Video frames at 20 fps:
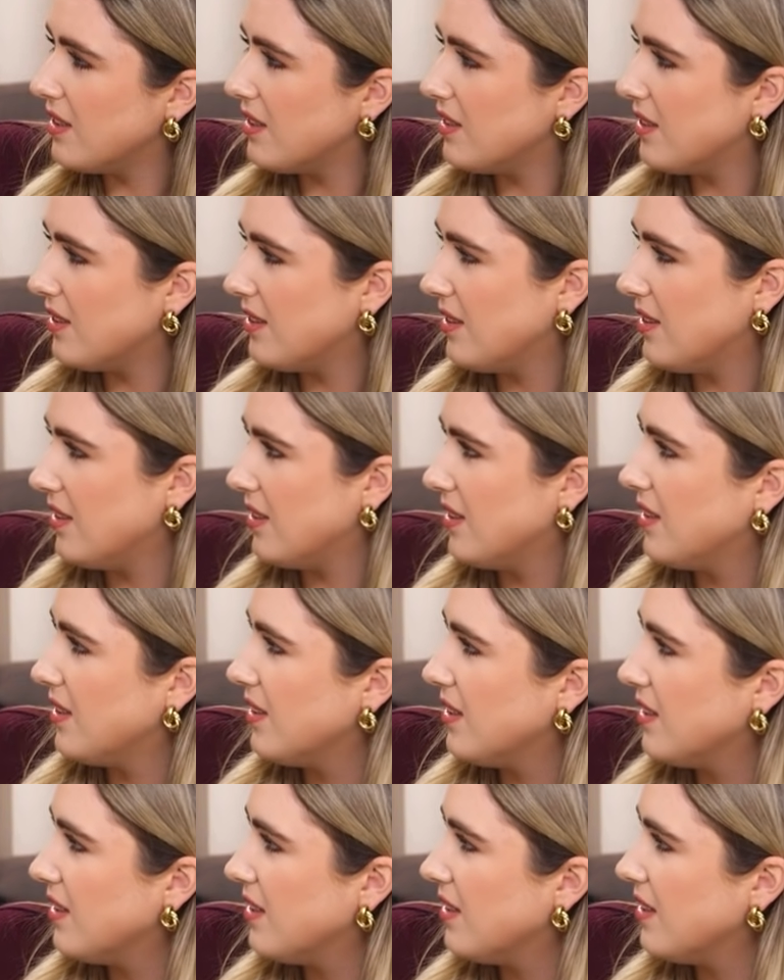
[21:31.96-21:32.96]

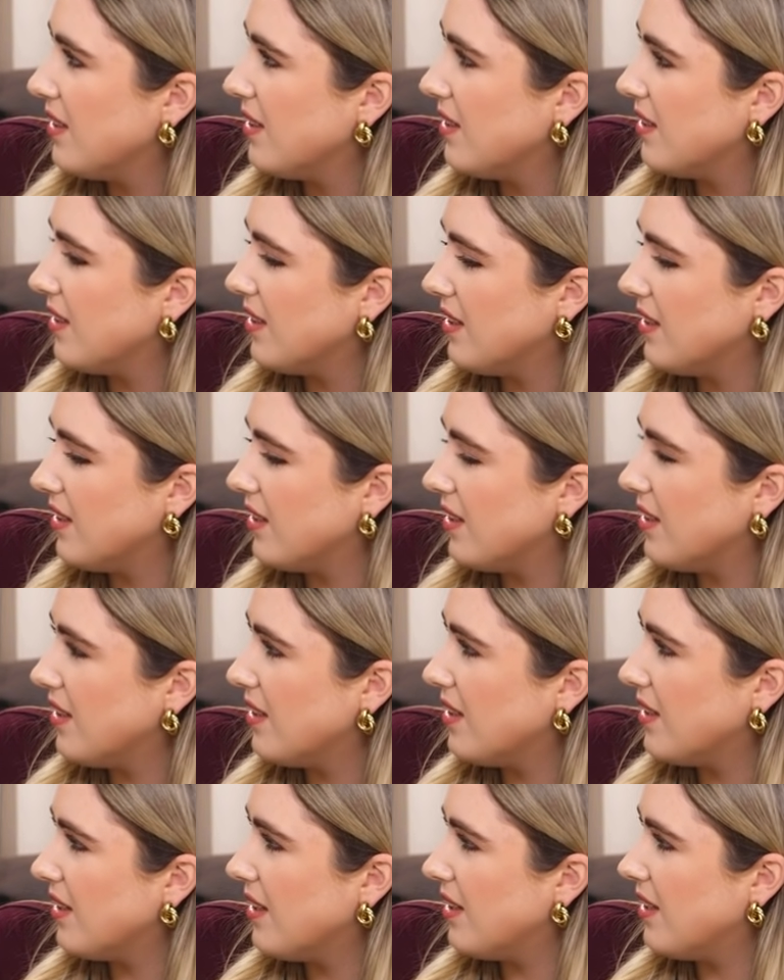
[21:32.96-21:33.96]

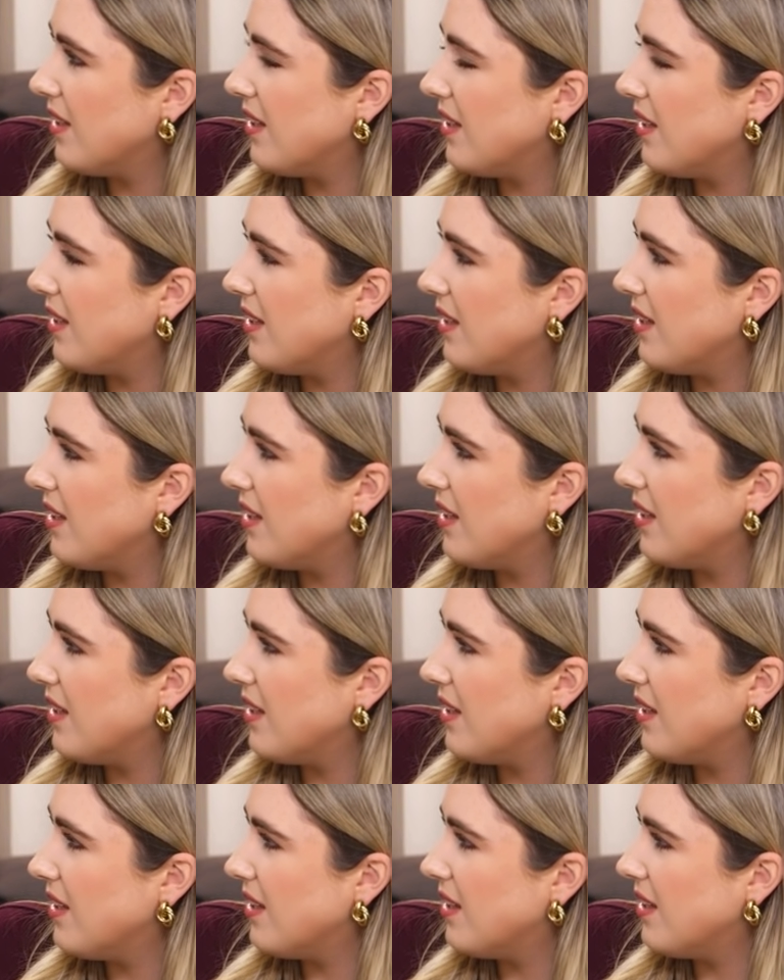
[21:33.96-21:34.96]

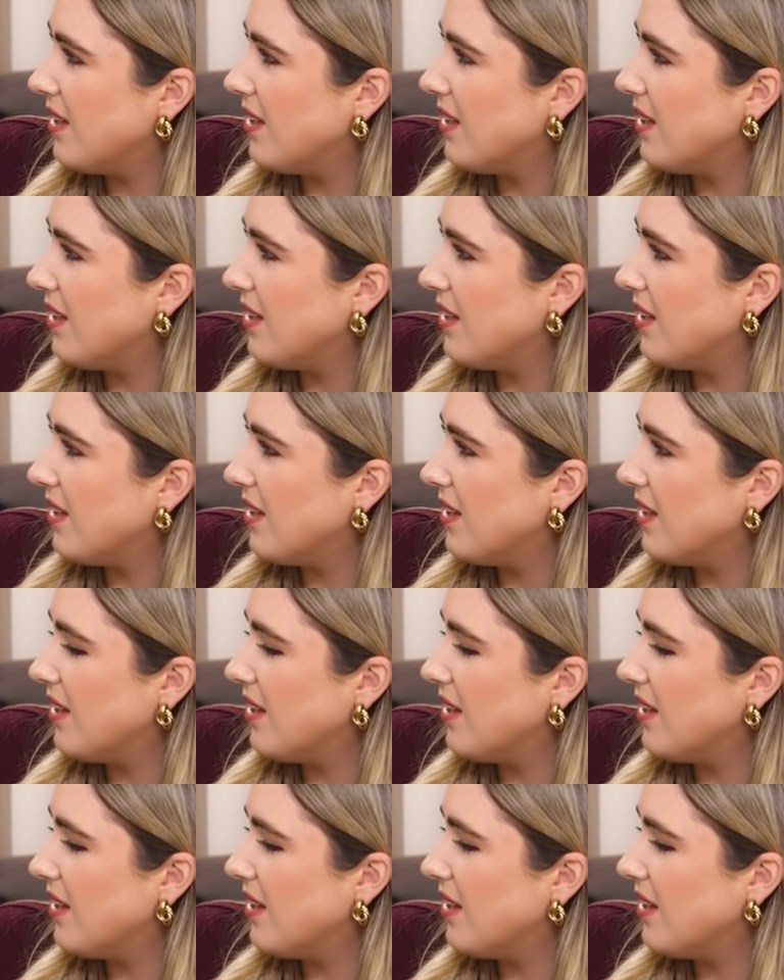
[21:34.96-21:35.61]
(silent)